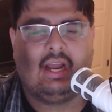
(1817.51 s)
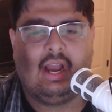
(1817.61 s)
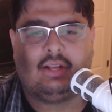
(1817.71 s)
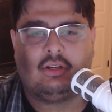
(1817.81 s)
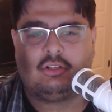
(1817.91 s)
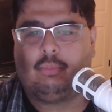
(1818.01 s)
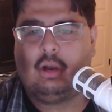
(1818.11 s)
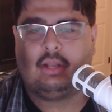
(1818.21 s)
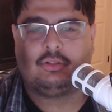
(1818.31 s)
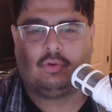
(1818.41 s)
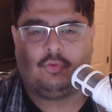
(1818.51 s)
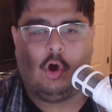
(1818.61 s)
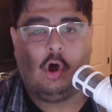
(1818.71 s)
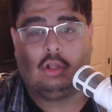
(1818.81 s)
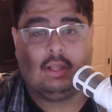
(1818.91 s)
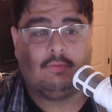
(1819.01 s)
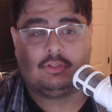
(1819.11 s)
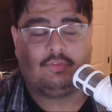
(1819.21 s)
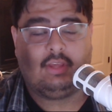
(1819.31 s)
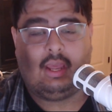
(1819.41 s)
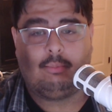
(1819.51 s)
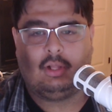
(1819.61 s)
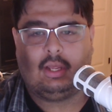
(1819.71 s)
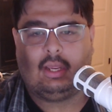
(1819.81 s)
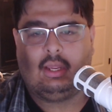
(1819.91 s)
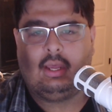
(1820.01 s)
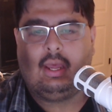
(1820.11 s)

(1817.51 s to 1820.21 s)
I touched upon sort of all levels of gameplay.